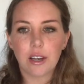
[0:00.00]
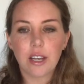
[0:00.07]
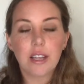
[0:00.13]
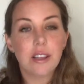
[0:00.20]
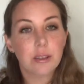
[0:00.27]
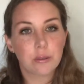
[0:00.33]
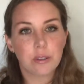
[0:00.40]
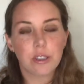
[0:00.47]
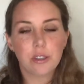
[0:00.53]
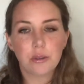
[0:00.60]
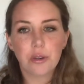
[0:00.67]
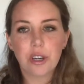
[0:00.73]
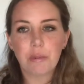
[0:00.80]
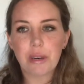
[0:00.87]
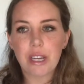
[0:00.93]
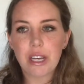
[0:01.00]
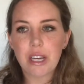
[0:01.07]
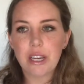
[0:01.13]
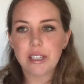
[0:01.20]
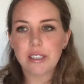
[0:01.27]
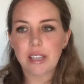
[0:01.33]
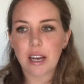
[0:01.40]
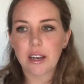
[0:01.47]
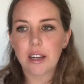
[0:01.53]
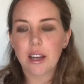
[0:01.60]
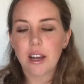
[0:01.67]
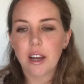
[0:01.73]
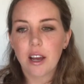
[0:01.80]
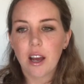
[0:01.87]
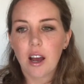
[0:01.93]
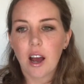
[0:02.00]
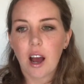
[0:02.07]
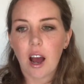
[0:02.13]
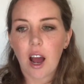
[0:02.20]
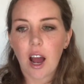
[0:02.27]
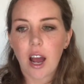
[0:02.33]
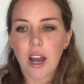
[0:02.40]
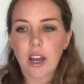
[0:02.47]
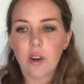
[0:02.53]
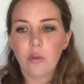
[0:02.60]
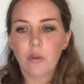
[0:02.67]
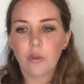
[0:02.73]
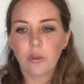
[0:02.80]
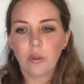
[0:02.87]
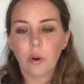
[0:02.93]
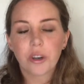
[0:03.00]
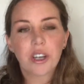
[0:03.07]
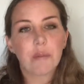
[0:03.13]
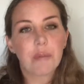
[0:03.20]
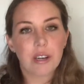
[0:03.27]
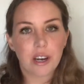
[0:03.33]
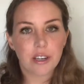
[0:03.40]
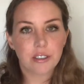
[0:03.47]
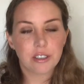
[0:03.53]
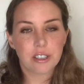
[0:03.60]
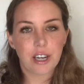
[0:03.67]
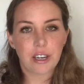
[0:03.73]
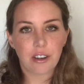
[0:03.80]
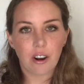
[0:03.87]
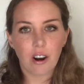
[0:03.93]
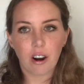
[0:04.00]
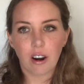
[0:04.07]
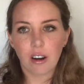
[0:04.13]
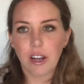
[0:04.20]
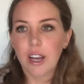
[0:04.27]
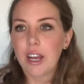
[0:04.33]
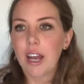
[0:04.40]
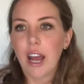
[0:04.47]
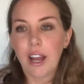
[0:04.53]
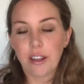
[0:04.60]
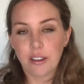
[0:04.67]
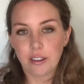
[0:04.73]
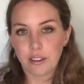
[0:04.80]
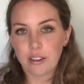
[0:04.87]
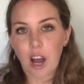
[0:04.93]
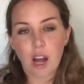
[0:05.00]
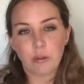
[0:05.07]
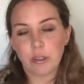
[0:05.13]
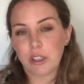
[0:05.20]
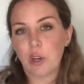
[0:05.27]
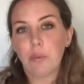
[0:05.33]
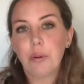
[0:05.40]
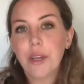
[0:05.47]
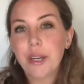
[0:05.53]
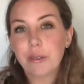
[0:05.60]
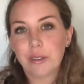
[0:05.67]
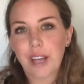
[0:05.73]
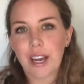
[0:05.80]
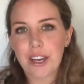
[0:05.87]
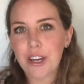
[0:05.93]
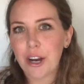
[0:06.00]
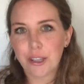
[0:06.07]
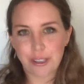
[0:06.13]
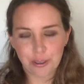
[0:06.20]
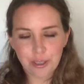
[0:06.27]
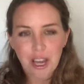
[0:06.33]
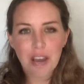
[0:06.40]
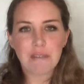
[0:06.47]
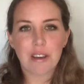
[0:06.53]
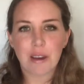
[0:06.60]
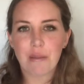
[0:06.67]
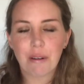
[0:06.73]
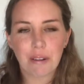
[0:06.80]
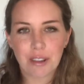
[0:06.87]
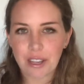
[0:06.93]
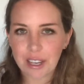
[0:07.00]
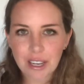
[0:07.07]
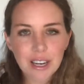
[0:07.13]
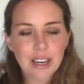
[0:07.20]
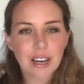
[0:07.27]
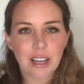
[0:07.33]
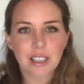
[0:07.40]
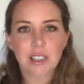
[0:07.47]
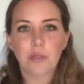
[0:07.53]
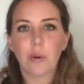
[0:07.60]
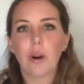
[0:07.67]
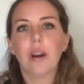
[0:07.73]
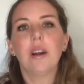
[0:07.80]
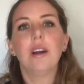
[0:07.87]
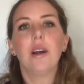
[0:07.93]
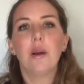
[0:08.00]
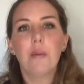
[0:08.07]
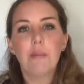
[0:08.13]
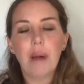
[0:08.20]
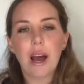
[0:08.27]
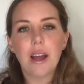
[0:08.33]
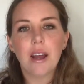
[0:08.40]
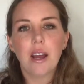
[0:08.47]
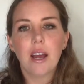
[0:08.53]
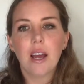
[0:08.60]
this was his dream, and he said, Lord, give me an understanding heart. And God was so pleased with that, He also gave him everything he didn't ask for, but